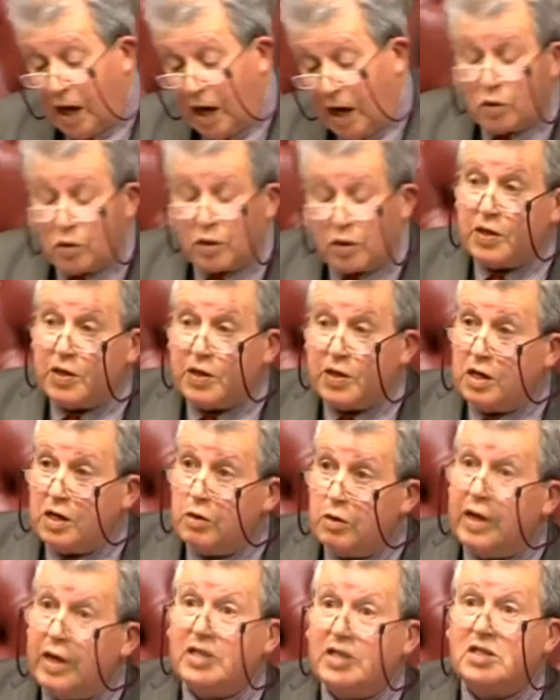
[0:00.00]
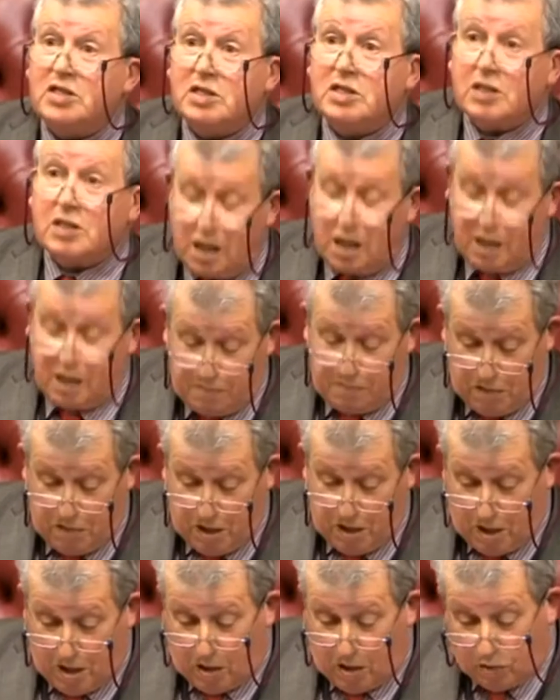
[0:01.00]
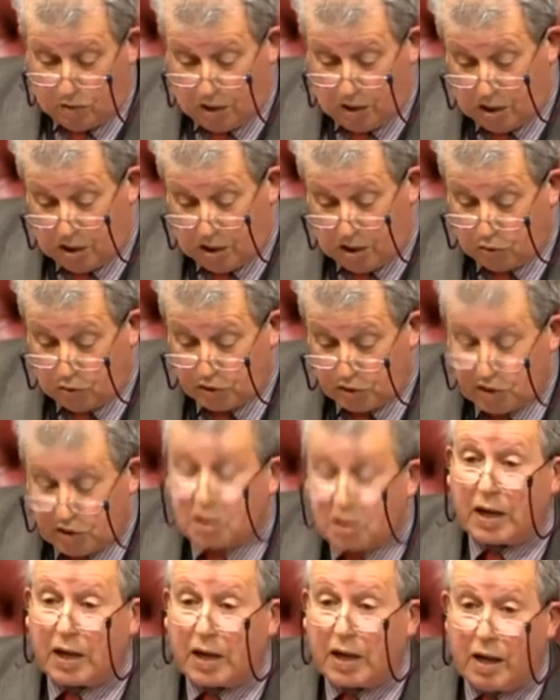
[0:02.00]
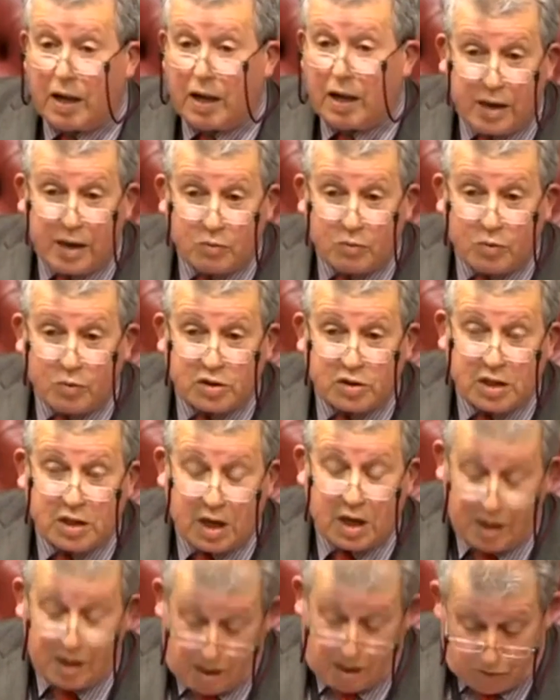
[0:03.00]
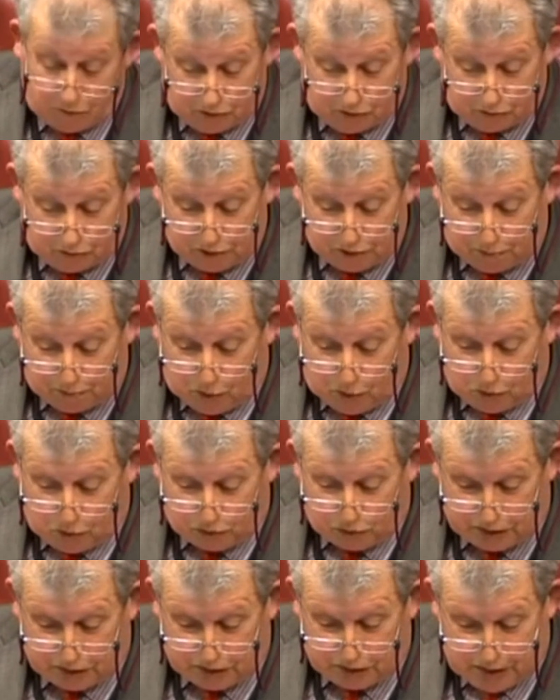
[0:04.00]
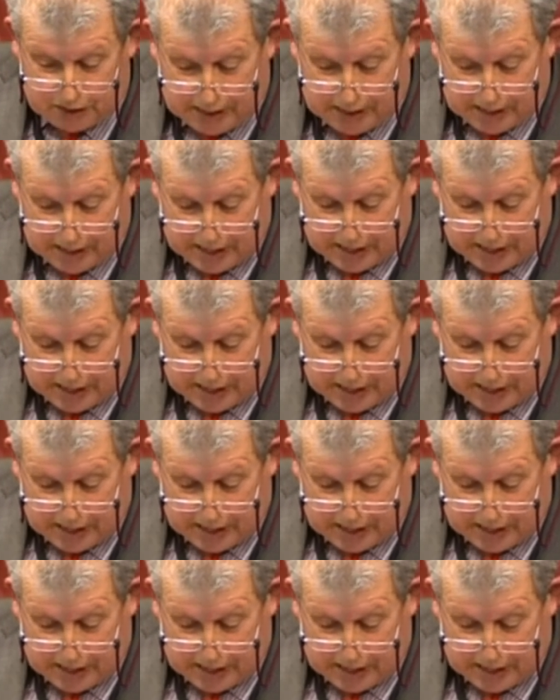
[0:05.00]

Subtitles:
the whole of the US water supply was poisoned.